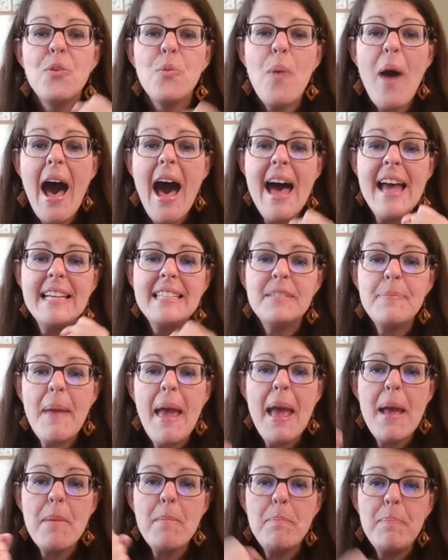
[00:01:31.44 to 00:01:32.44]
The wise
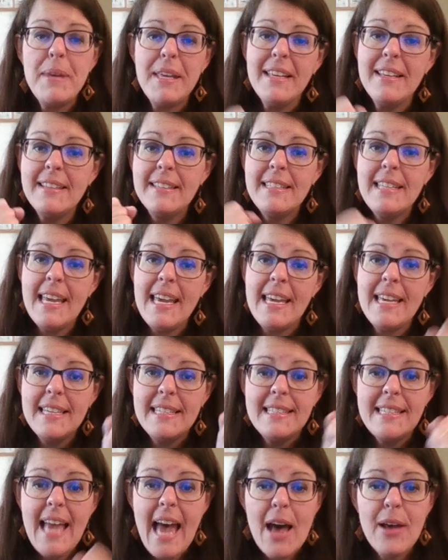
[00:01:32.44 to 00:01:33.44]
man built
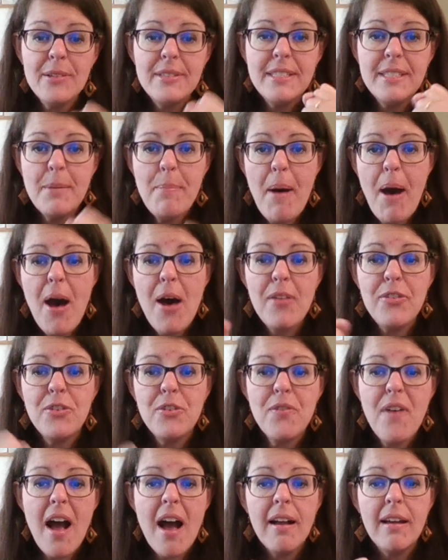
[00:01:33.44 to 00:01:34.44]
his house upon
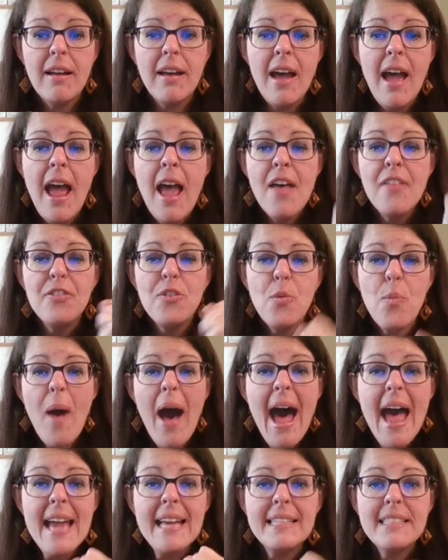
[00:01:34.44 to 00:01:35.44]
the rock. The
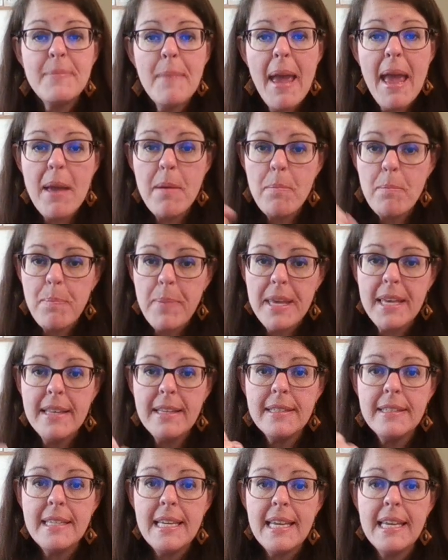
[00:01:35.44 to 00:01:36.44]
wise man
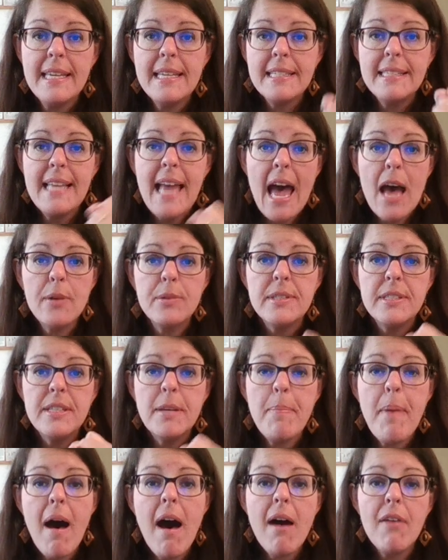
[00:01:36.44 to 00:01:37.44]
built his house
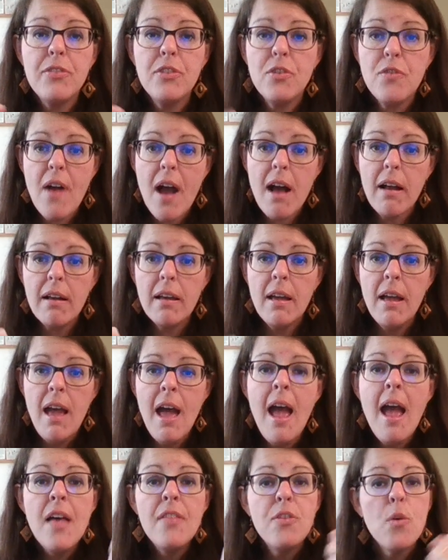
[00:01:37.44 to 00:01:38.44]
upon the rock.
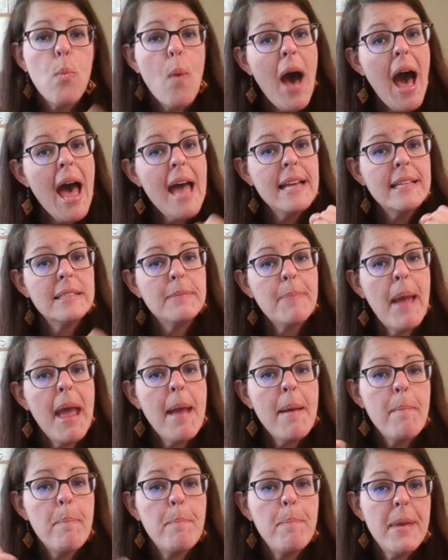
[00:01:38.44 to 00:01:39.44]
The wise
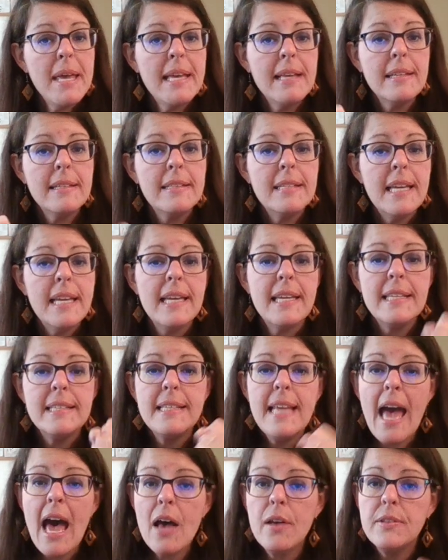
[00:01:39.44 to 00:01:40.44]
man built
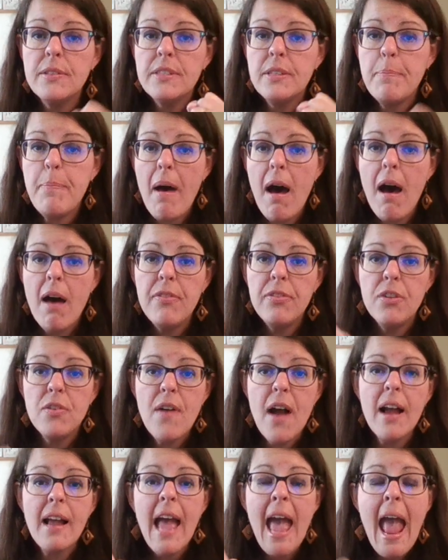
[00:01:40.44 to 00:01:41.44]
his house upon the
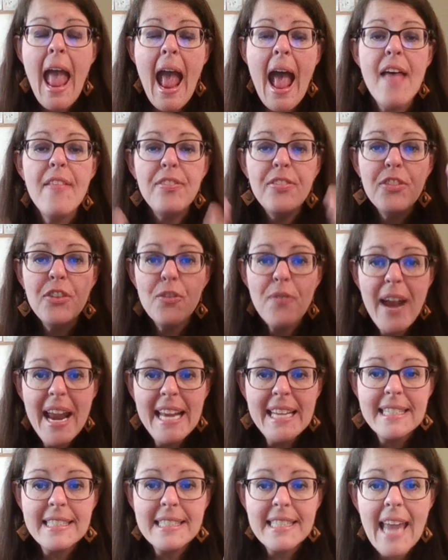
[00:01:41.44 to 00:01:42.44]
rock and the
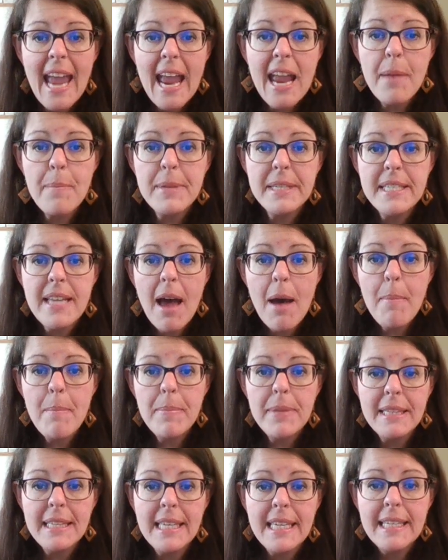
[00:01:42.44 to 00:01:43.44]
rains came
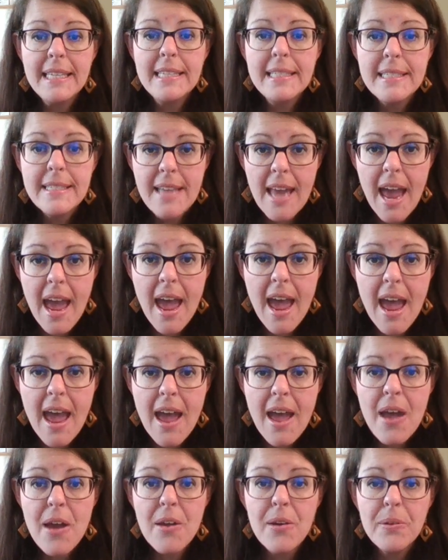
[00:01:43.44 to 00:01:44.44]
a-tumbling
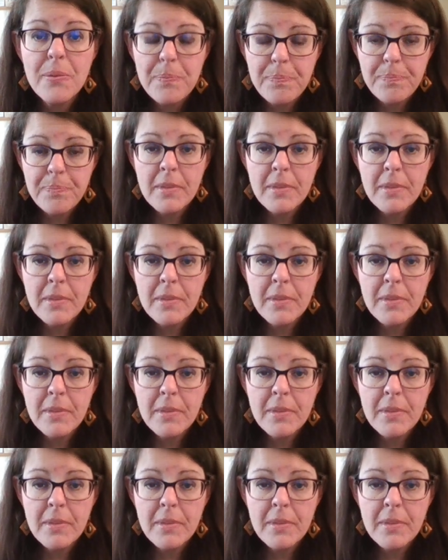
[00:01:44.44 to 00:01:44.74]
down.